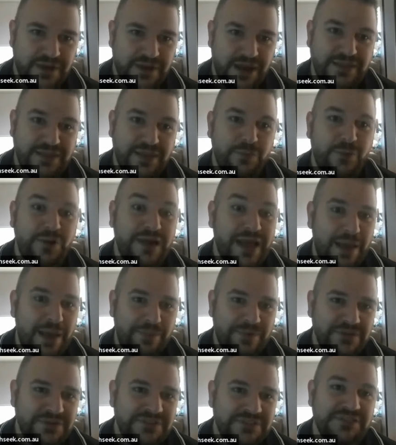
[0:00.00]
And then what
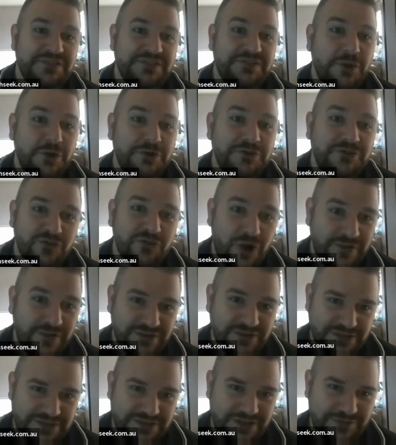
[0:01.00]
happens is those drives
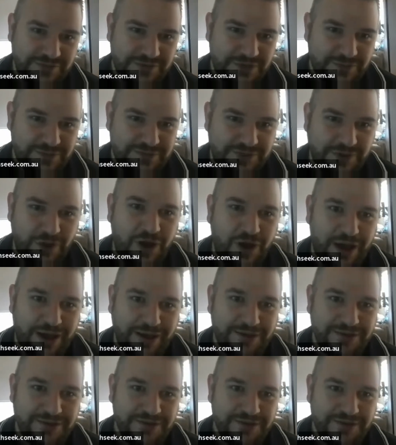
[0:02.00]
can sometimes die.
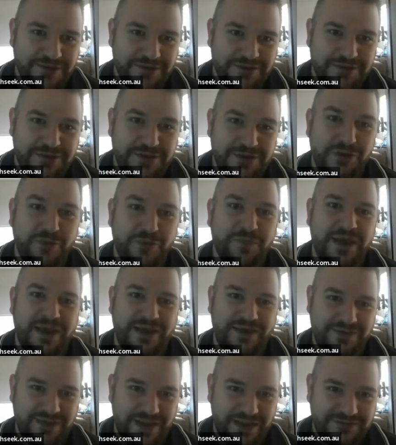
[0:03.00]
So then you're
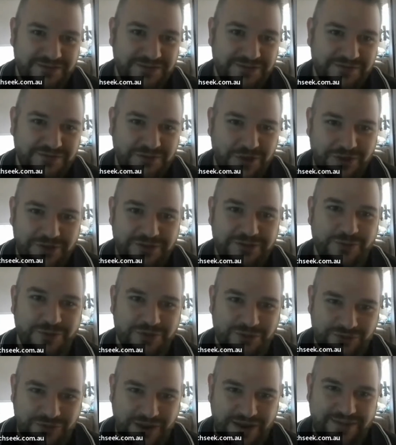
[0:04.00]
paying thousands of dollars to
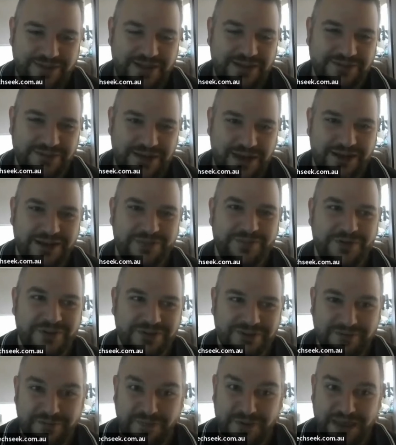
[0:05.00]
extract that data
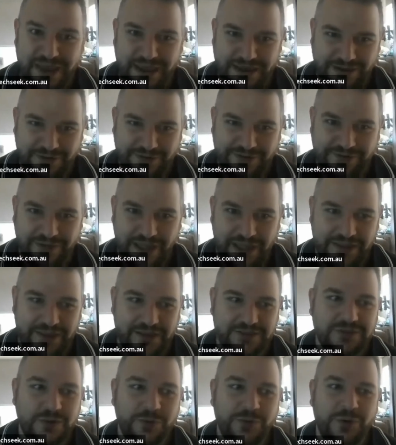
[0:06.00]
because of mechanical failure.
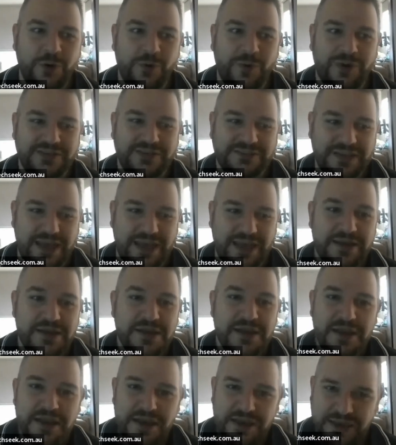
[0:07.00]
So we always say,
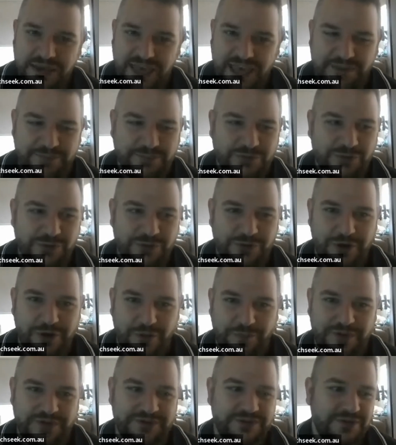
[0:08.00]
keep 2
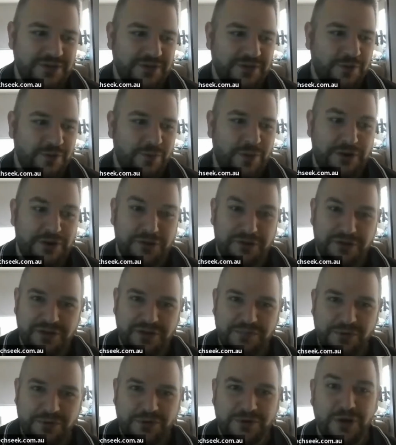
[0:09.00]
copies, one on the
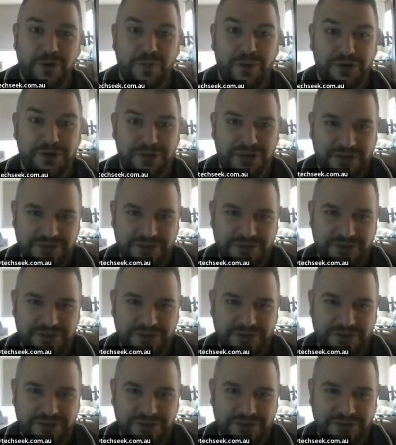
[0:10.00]
computer, one on the